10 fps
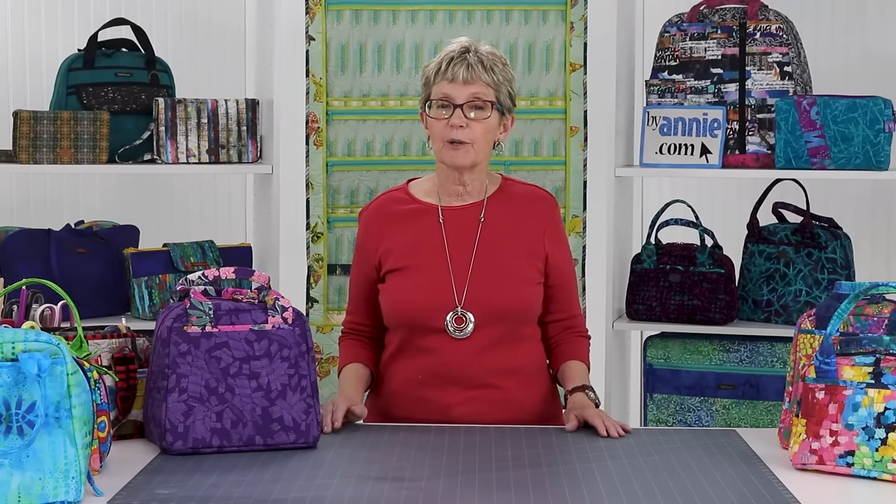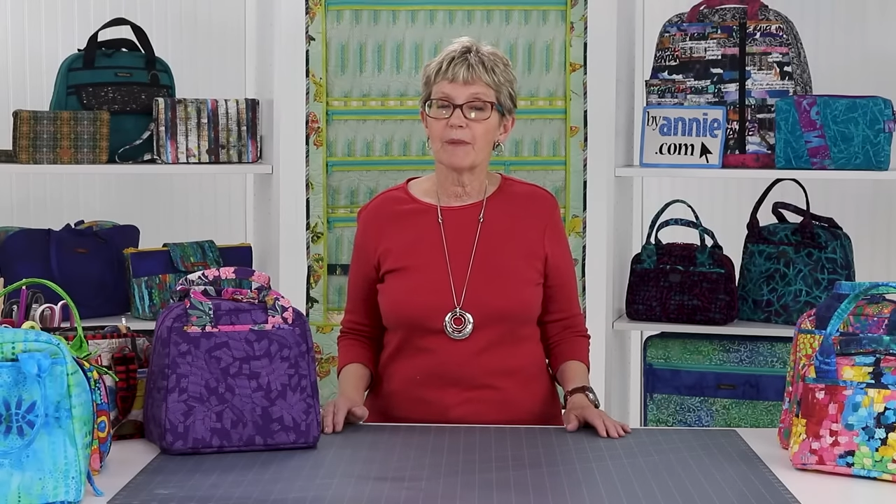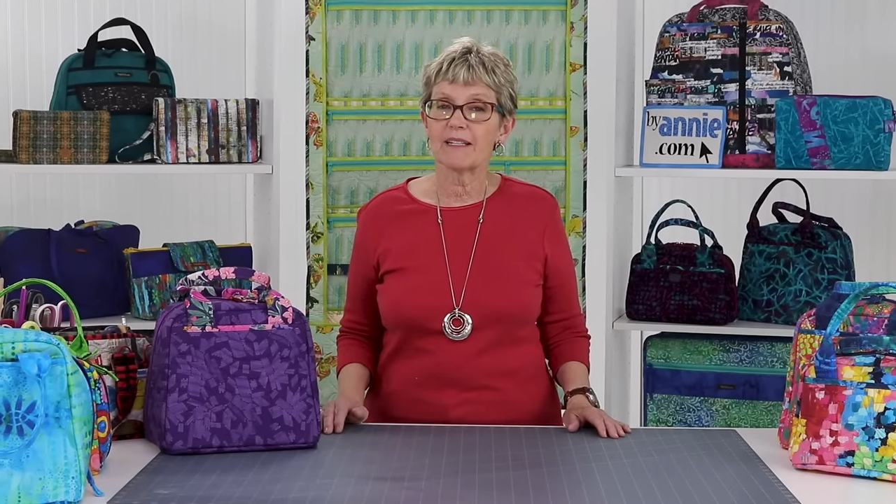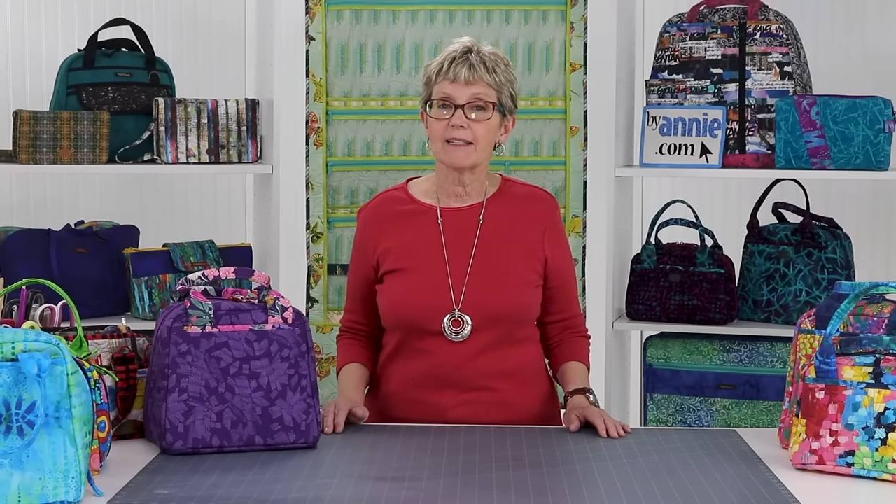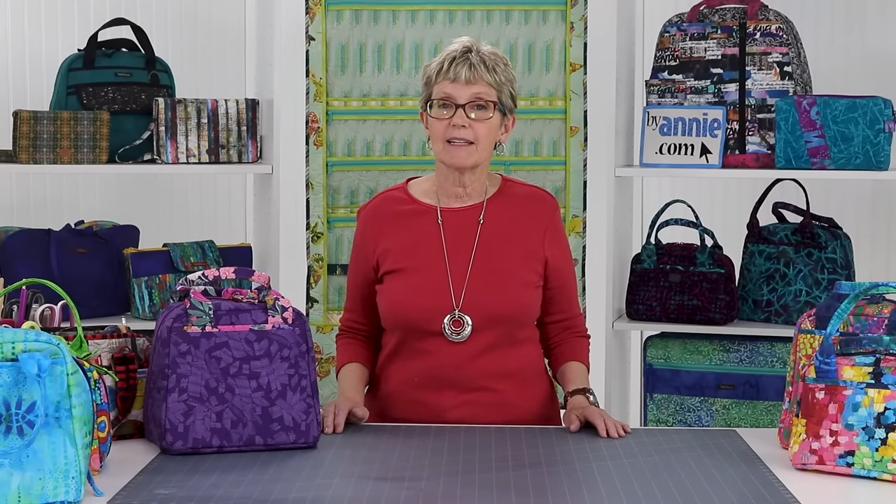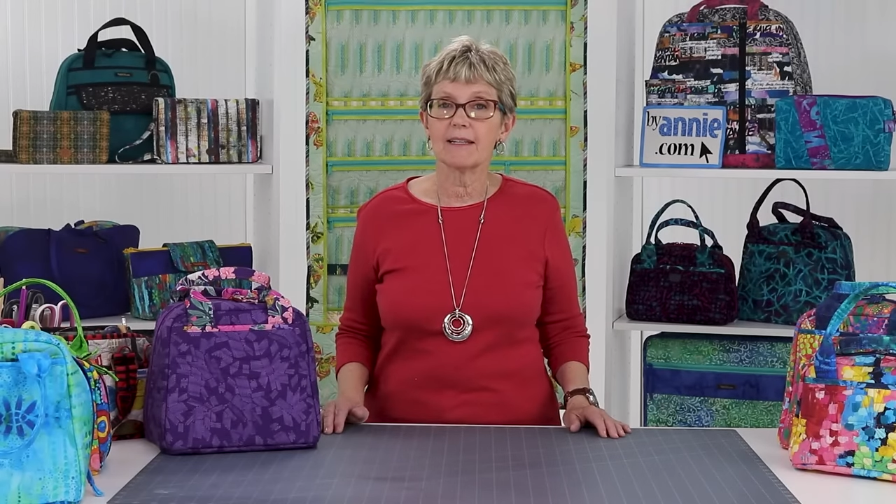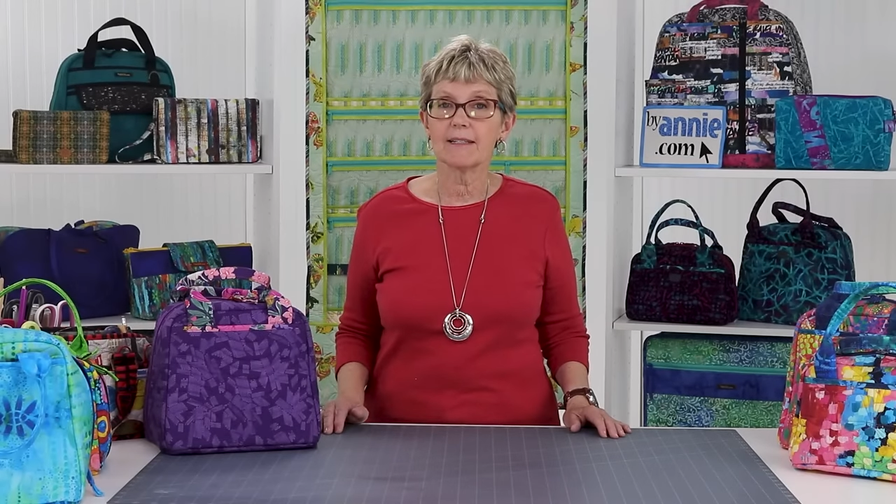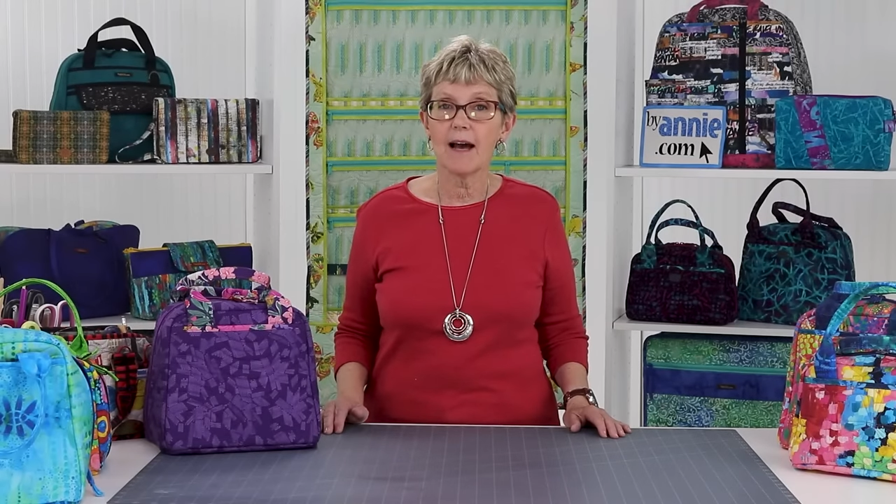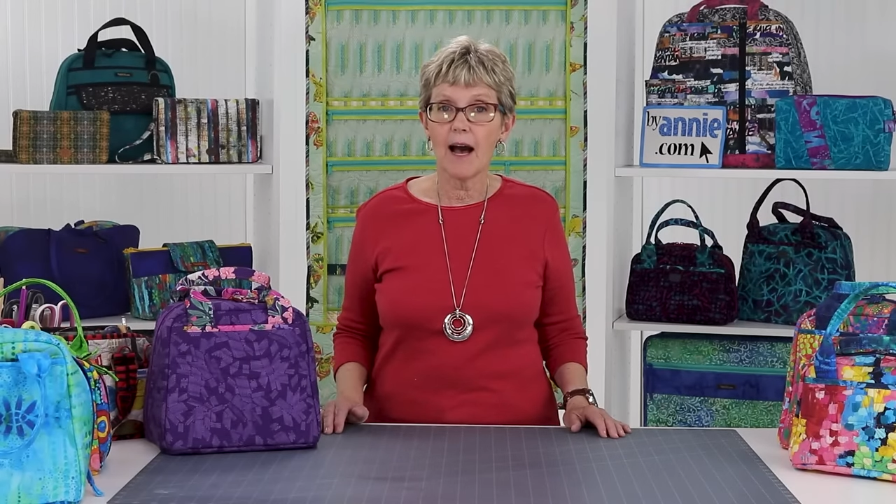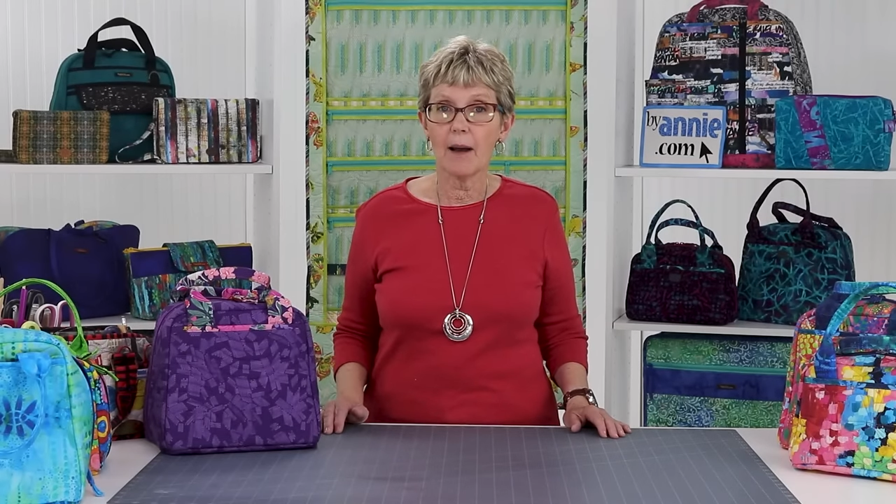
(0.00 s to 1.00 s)
to mix
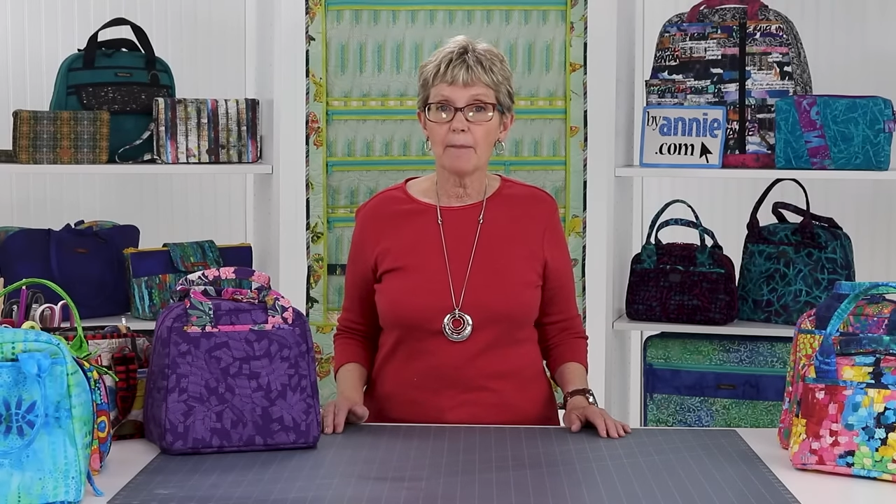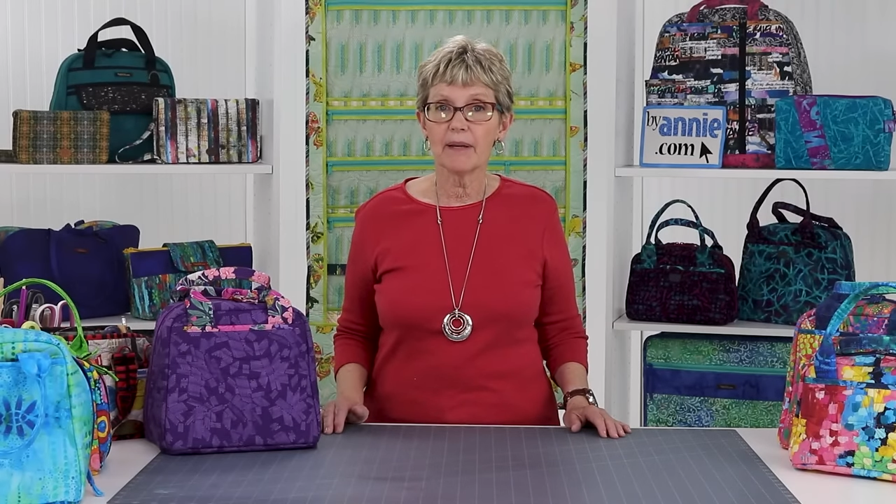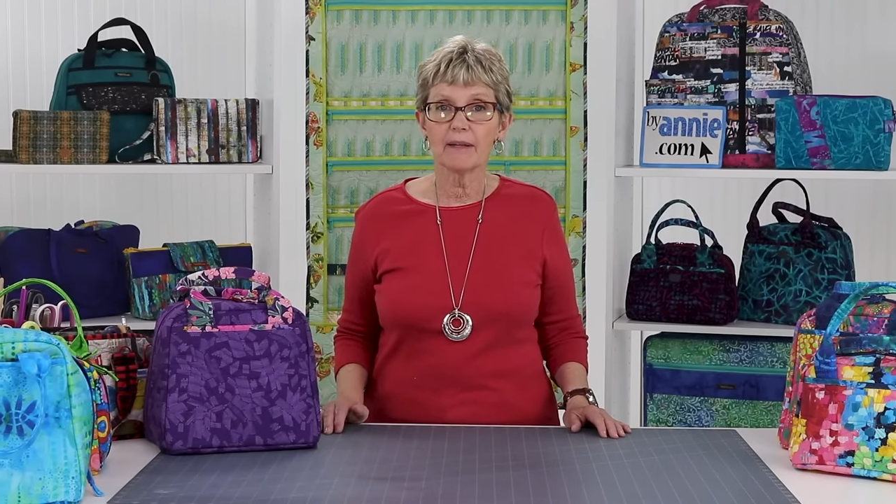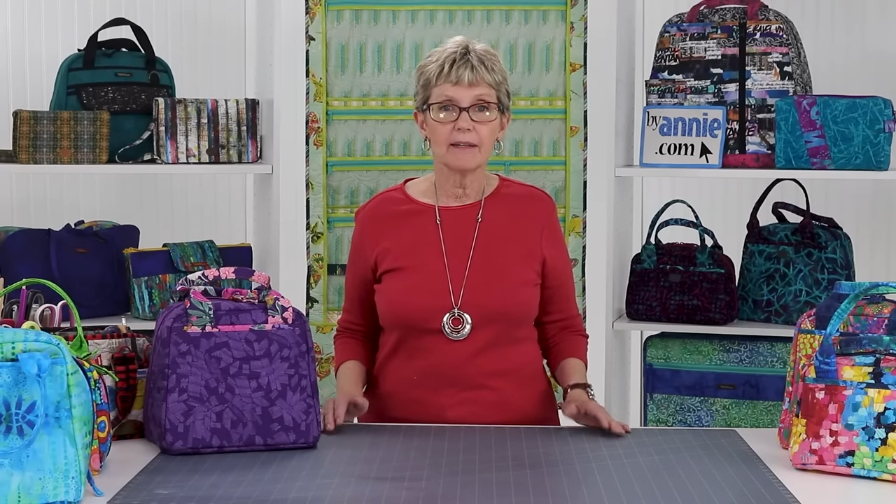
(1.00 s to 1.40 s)
things up,